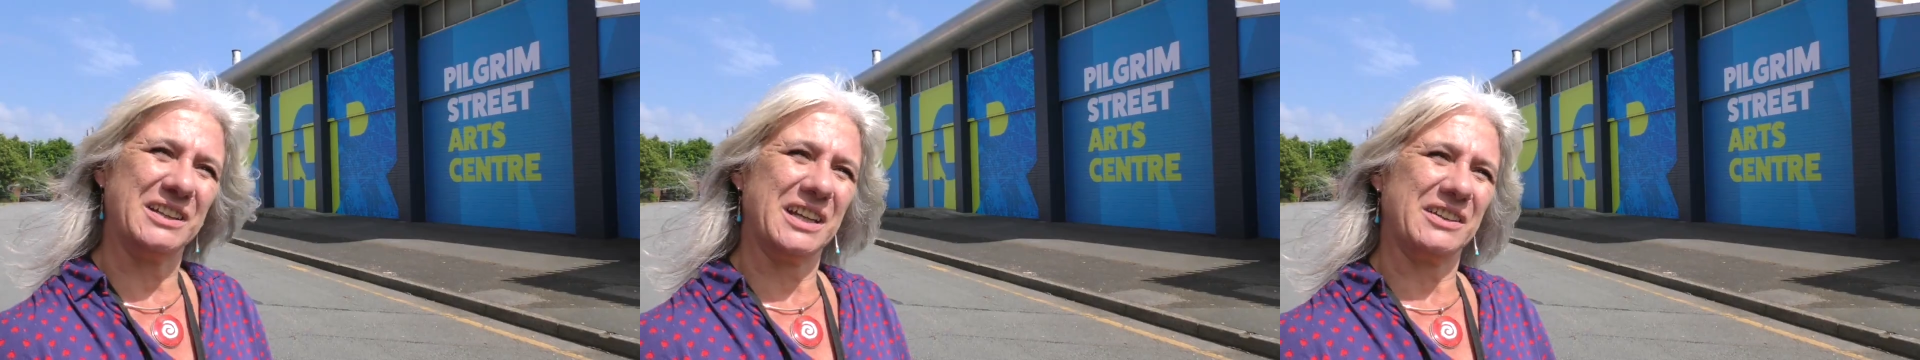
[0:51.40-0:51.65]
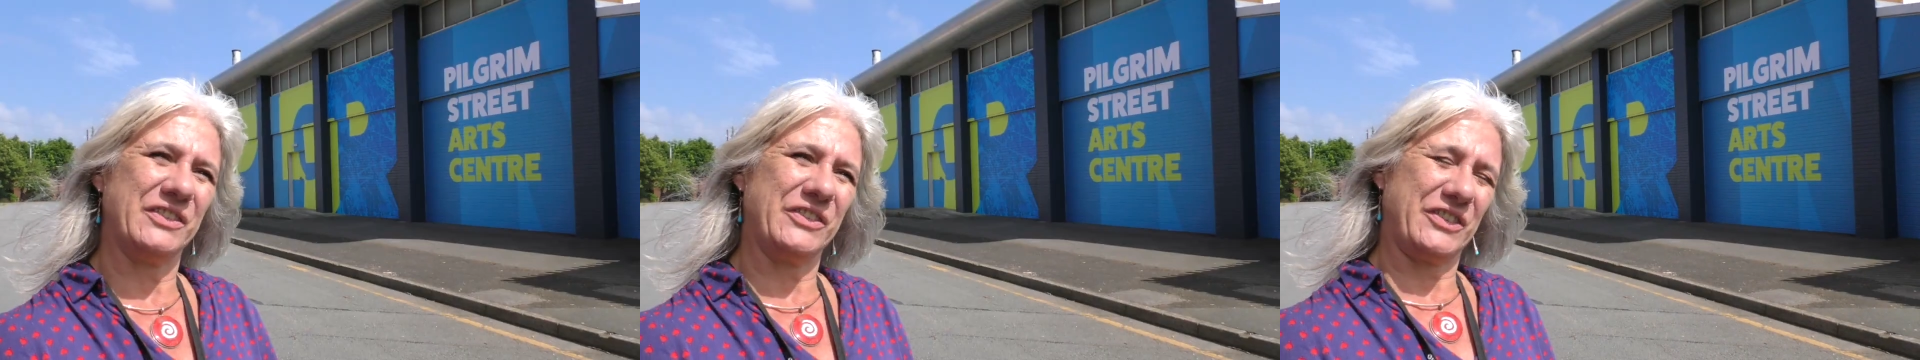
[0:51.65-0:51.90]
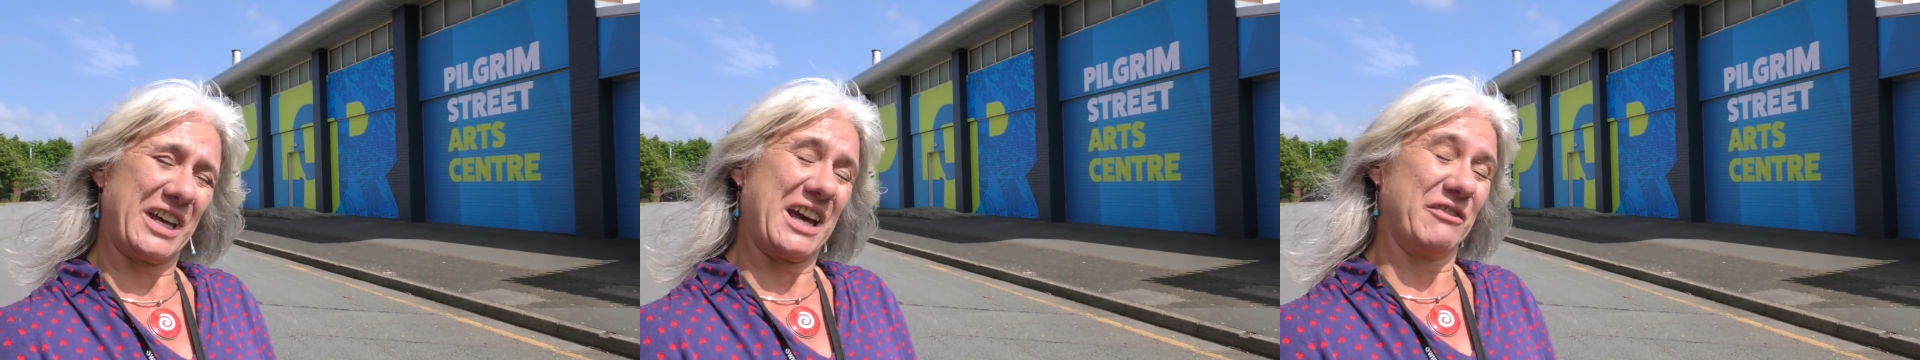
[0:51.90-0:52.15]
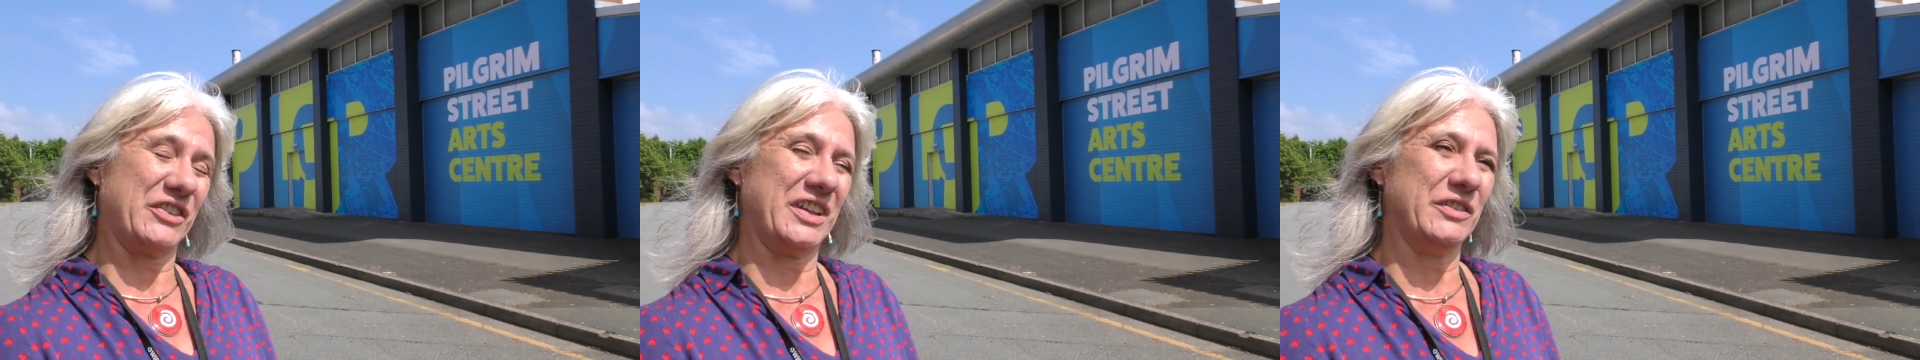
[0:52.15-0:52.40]
and, and
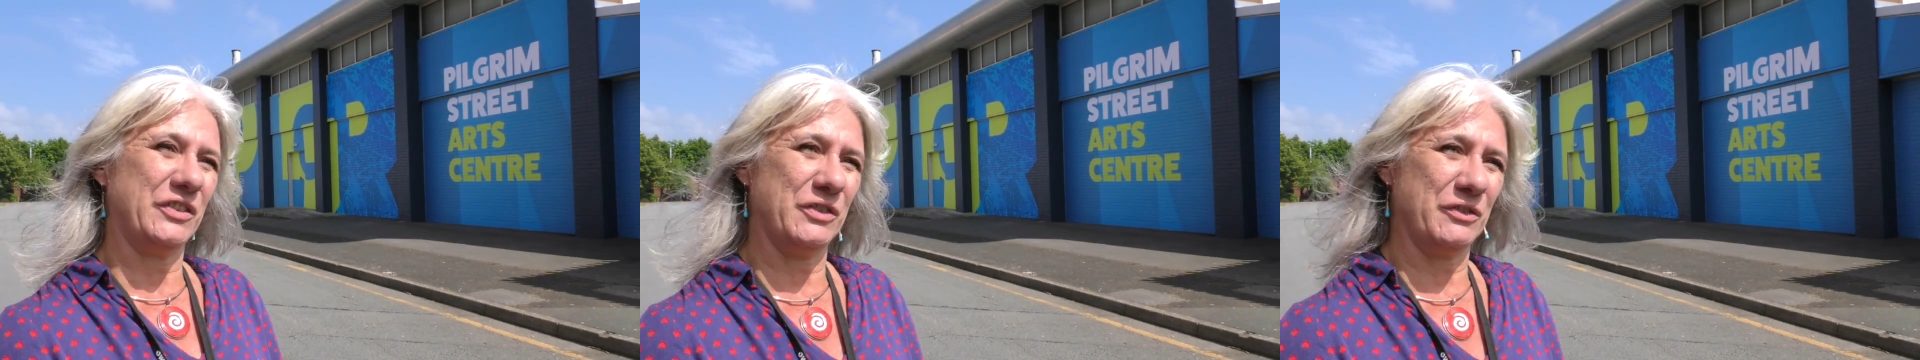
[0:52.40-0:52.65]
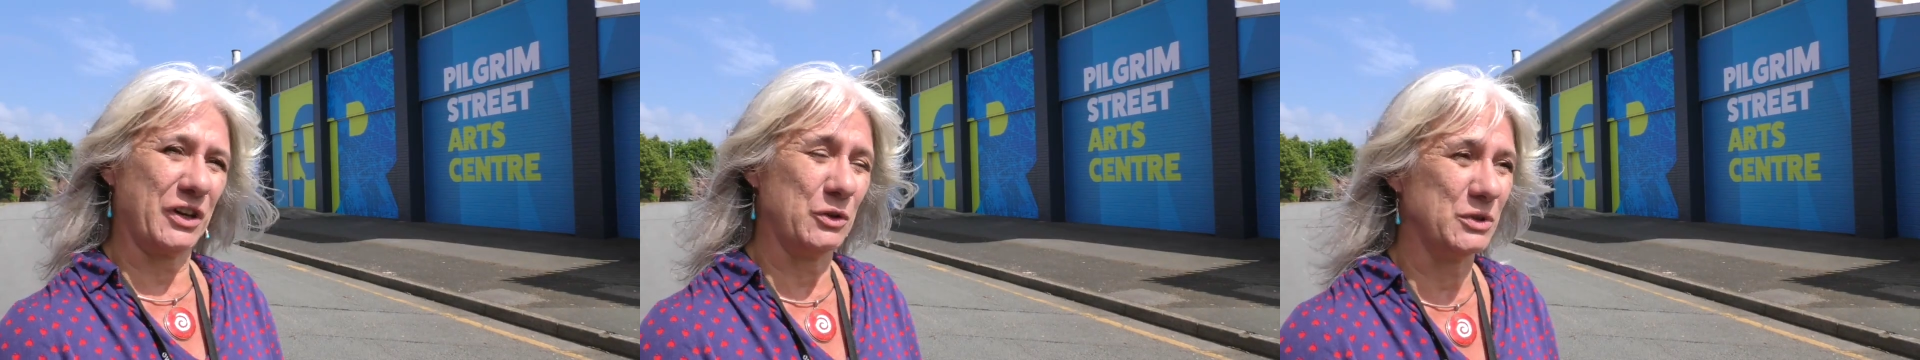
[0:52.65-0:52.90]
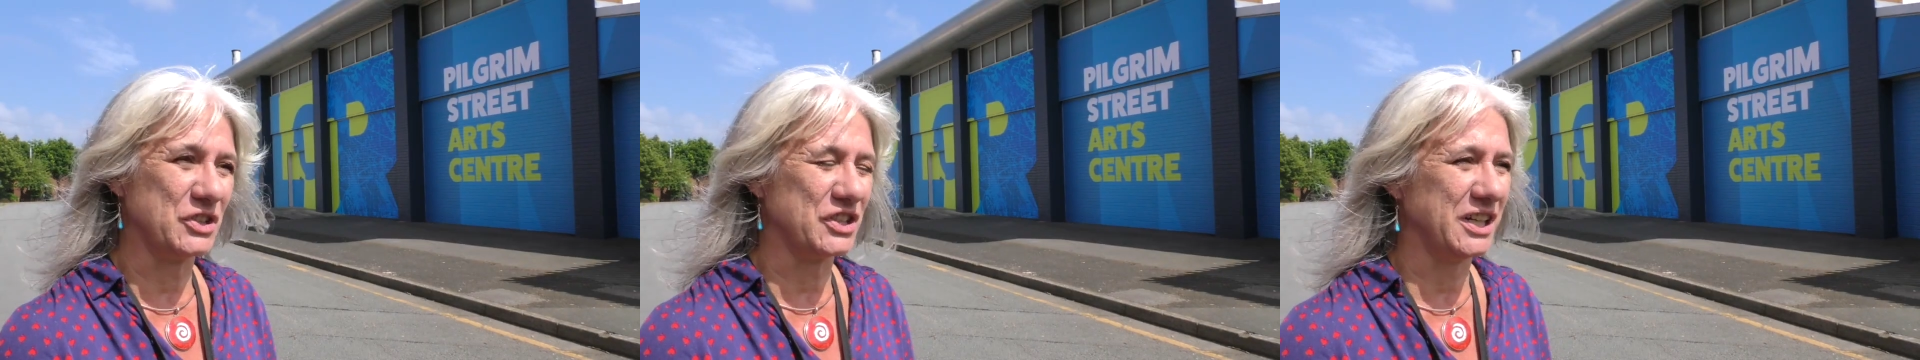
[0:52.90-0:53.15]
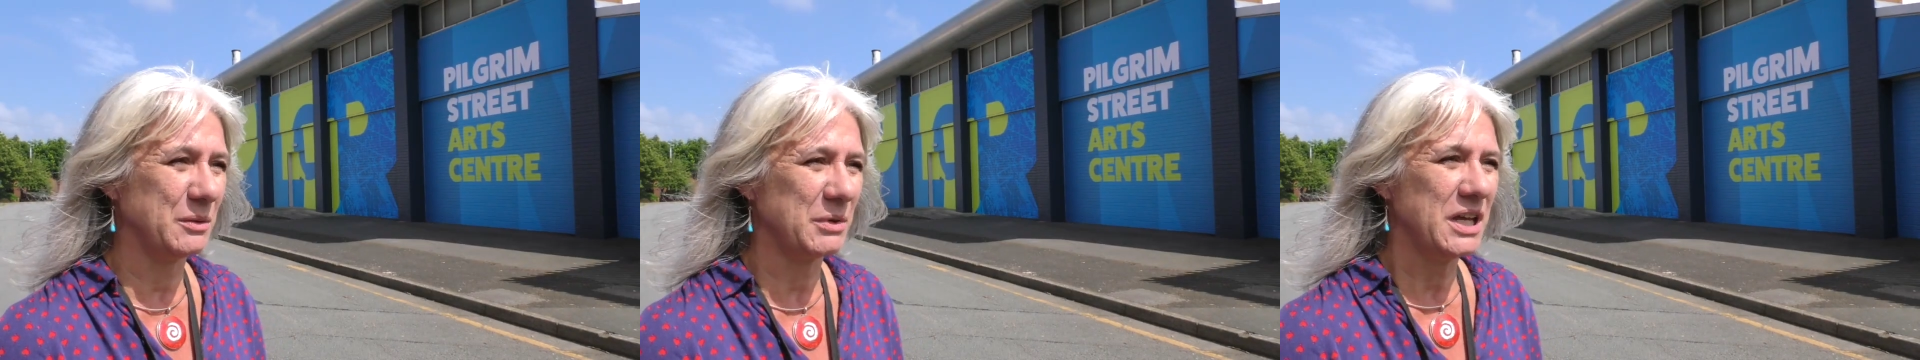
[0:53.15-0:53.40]
have a sense of
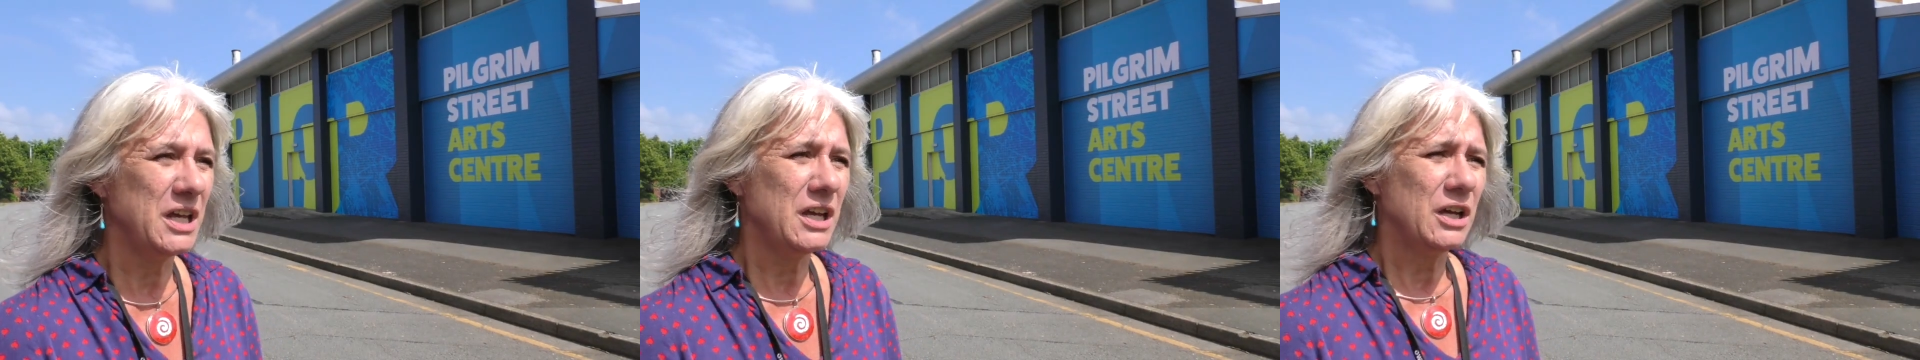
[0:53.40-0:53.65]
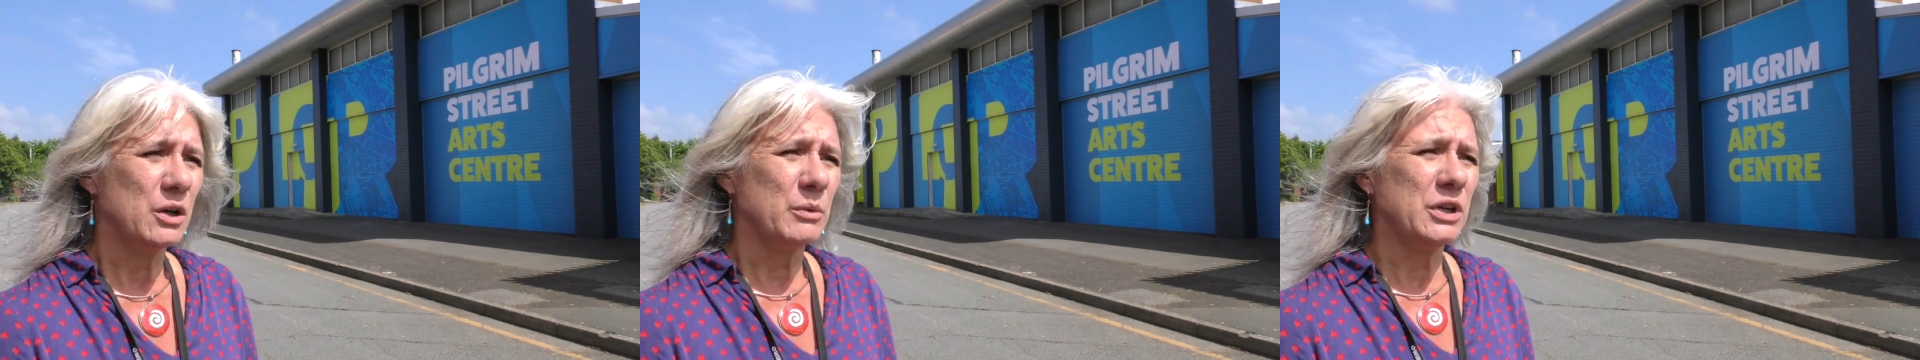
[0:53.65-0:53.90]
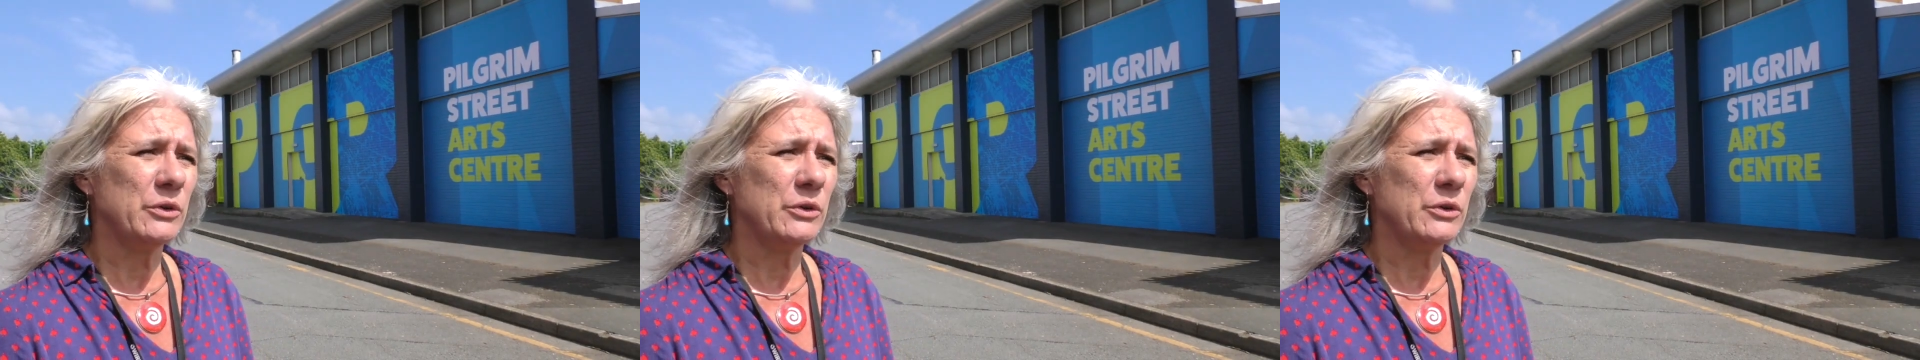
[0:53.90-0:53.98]
ownership. We